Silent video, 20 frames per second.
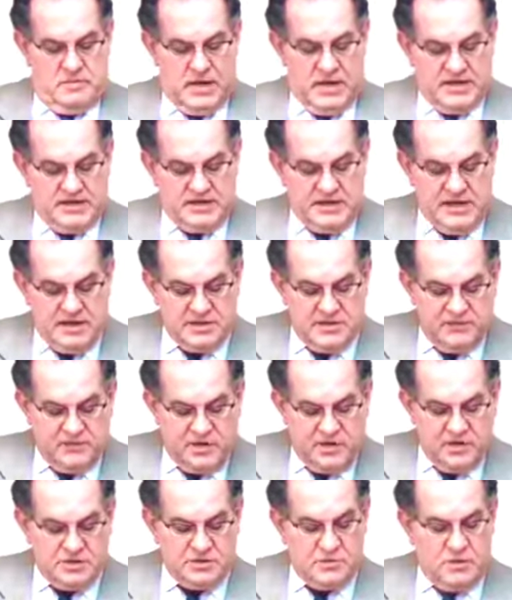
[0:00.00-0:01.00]
But it says in
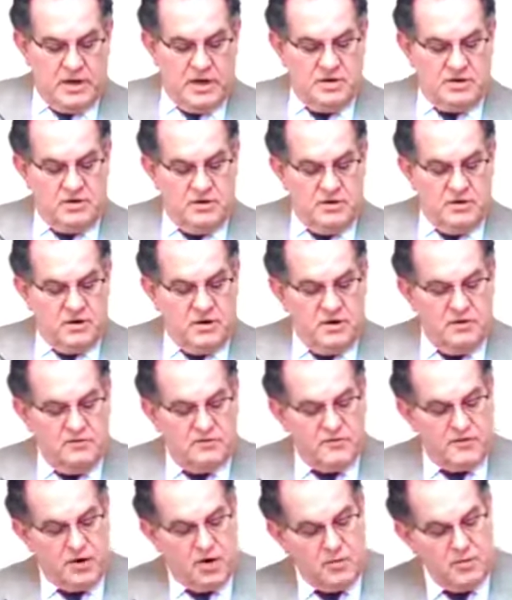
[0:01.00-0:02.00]
verse 22
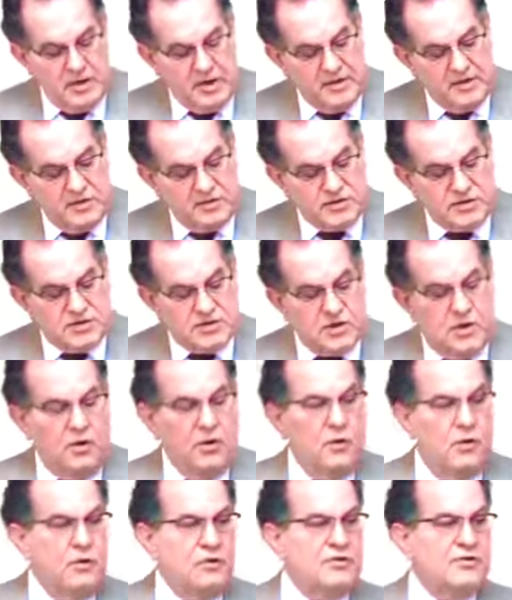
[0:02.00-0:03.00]
confirming the
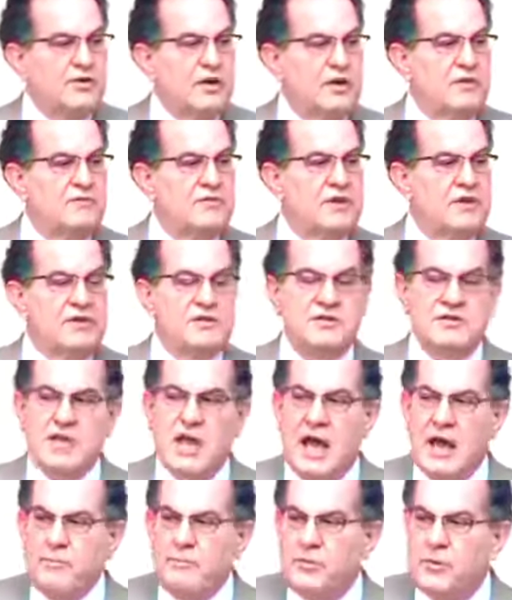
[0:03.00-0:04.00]
souls of the
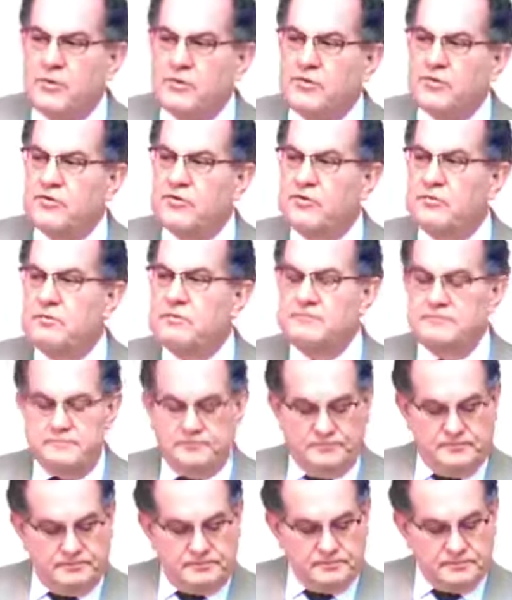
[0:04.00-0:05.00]
disciples.
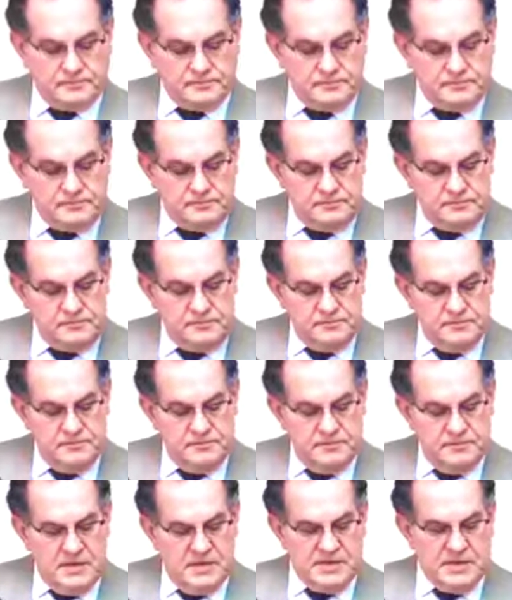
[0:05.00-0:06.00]

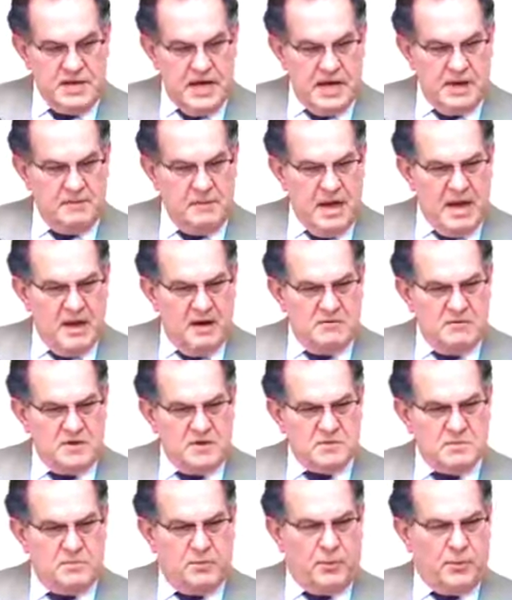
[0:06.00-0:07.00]
It's not a matter of
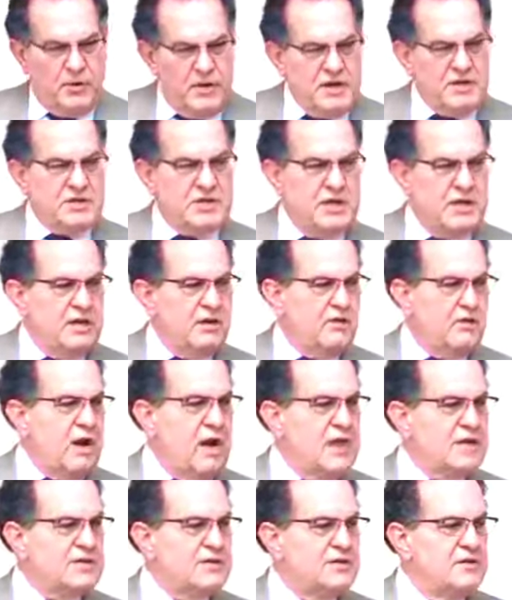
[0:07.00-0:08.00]
just preaching
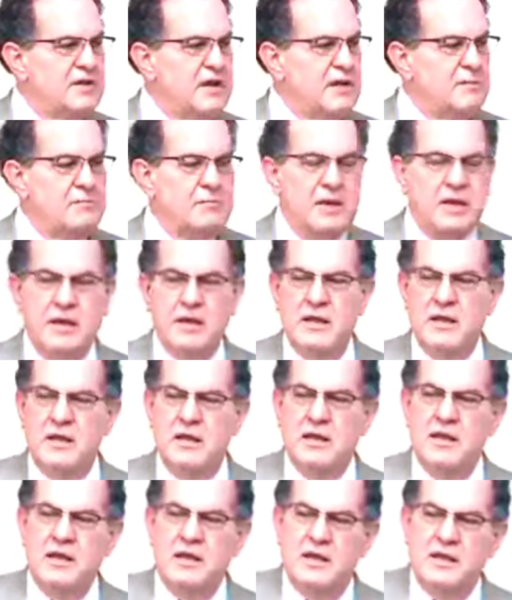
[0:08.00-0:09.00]
Christ to them, but
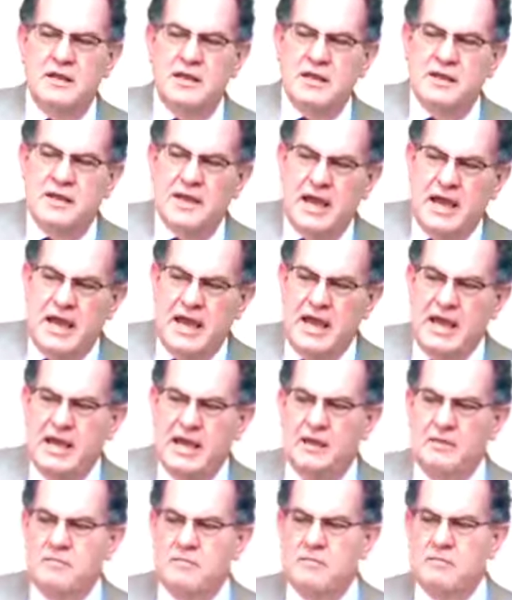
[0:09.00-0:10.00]
that
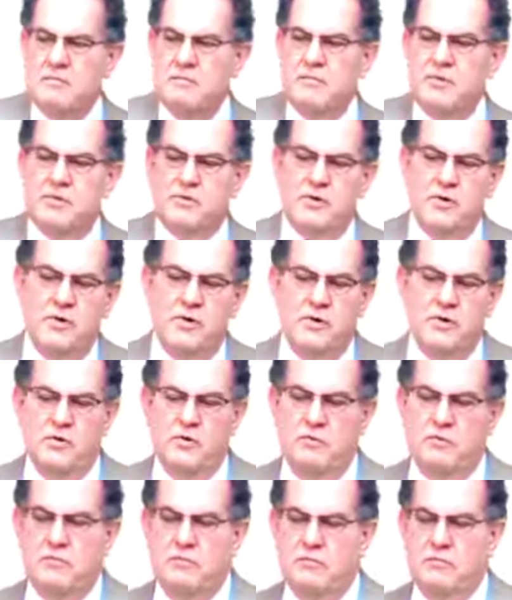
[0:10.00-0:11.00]
they,
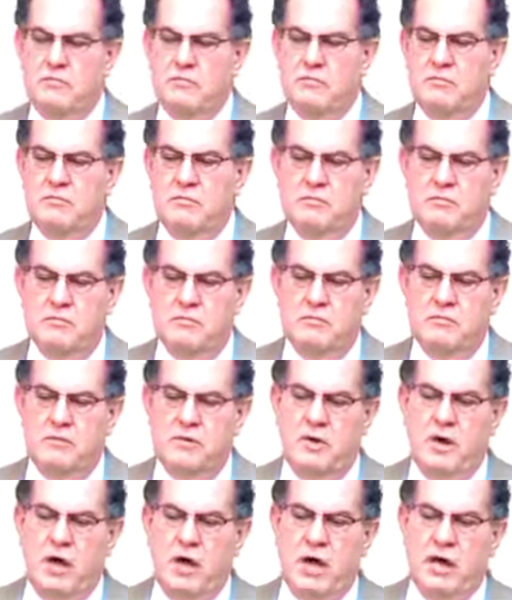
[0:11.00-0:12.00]
through
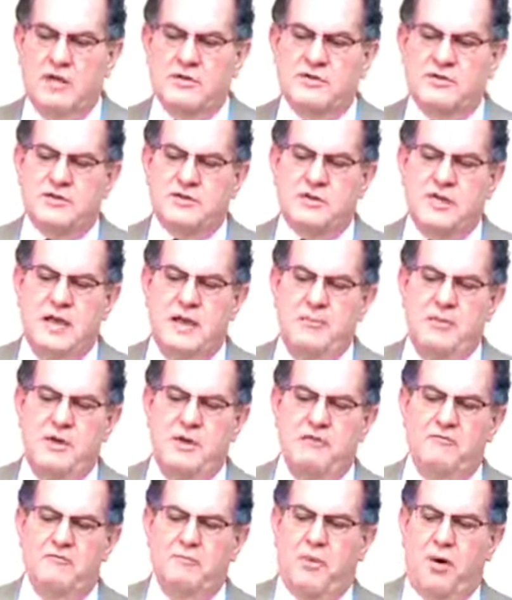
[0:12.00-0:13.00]
God's
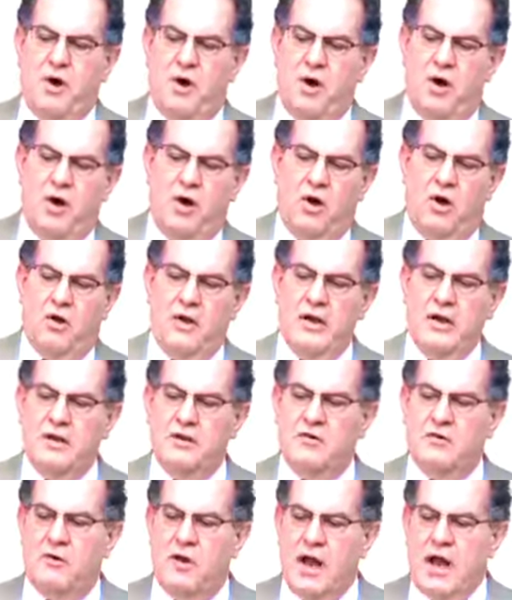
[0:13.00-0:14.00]
keeping of Paul
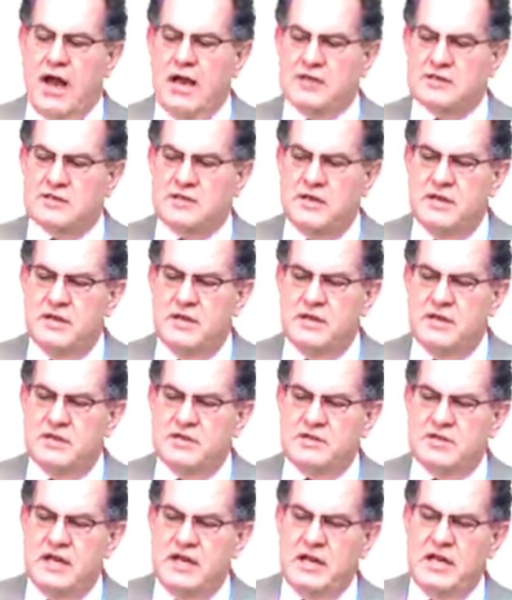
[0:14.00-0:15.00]
in Christ,
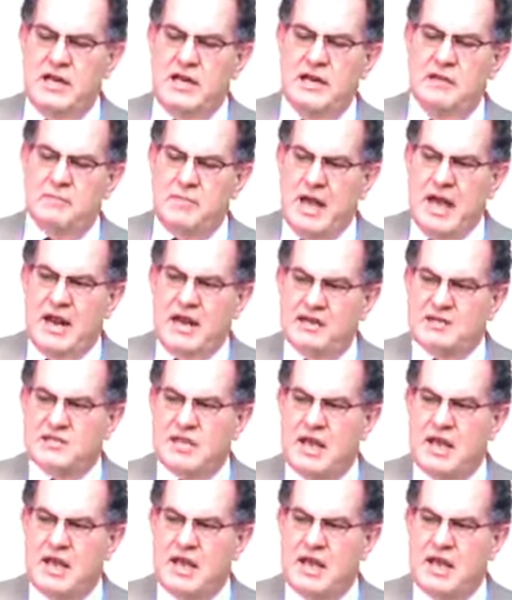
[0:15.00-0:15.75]
seeing him that